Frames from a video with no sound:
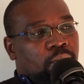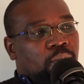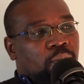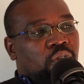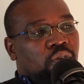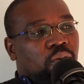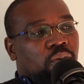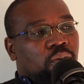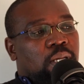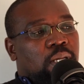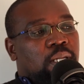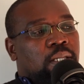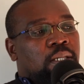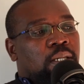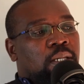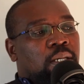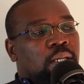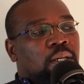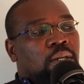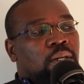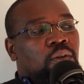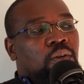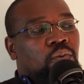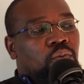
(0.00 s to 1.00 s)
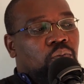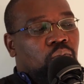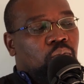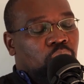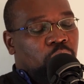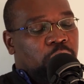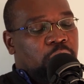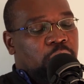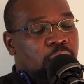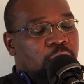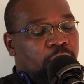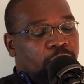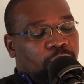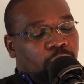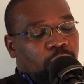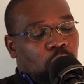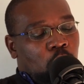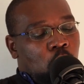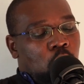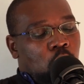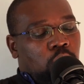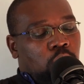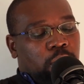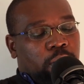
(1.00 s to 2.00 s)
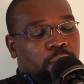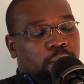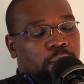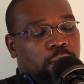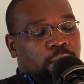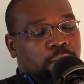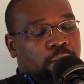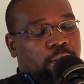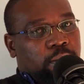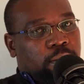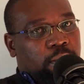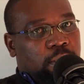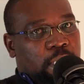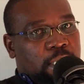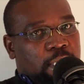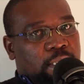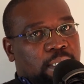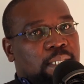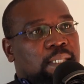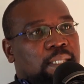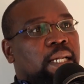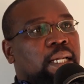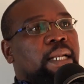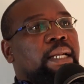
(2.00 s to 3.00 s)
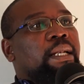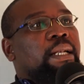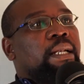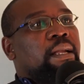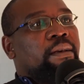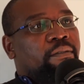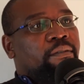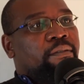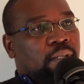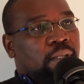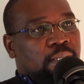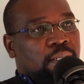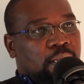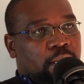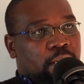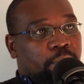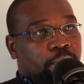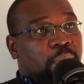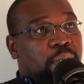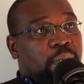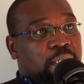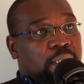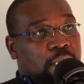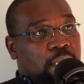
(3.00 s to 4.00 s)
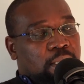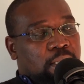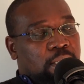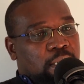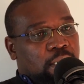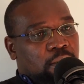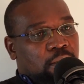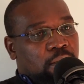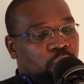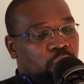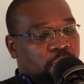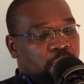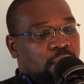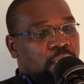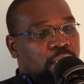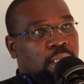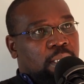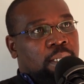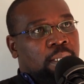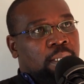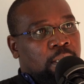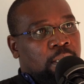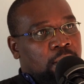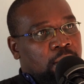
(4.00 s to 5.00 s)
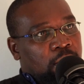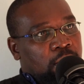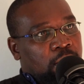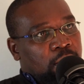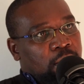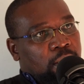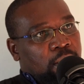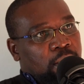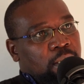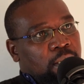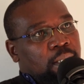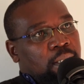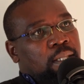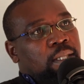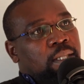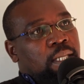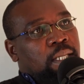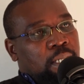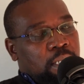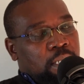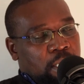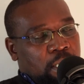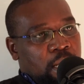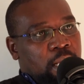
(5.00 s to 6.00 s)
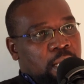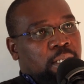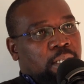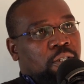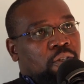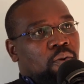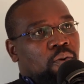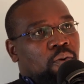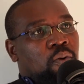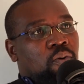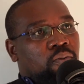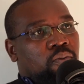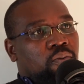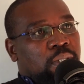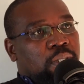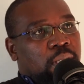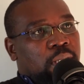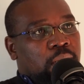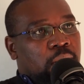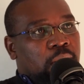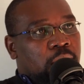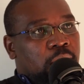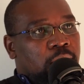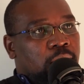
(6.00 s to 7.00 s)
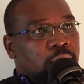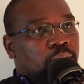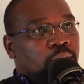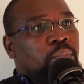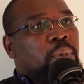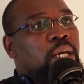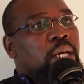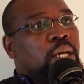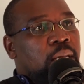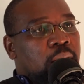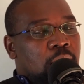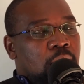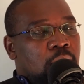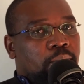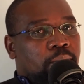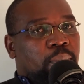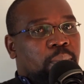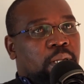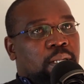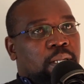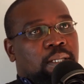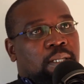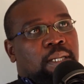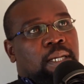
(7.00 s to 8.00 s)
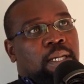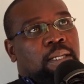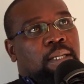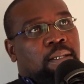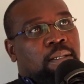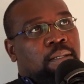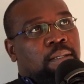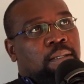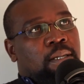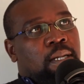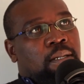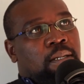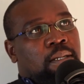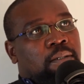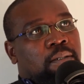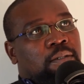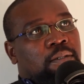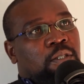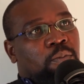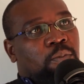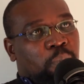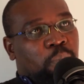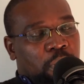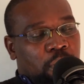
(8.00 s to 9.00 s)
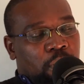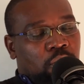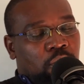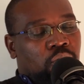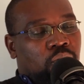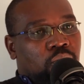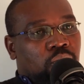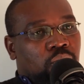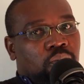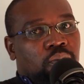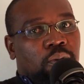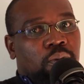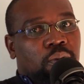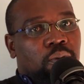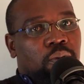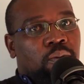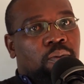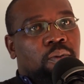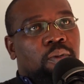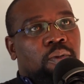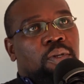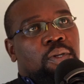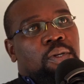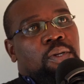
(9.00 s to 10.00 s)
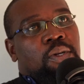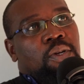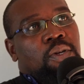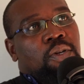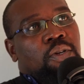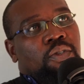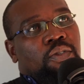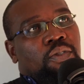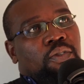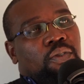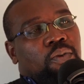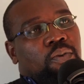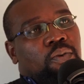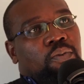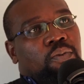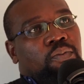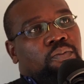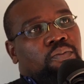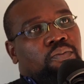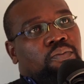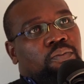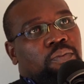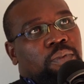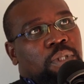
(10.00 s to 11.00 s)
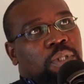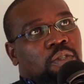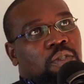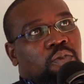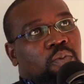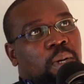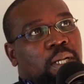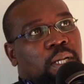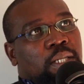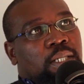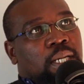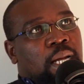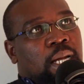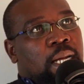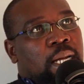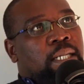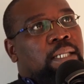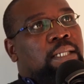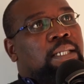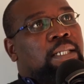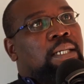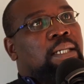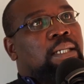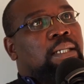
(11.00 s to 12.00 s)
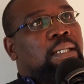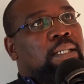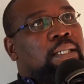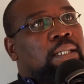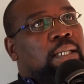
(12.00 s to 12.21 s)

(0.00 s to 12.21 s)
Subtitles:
so that we have all necessary levels represented within the NGOs that I pick up and speak to, you know. So that's what I did,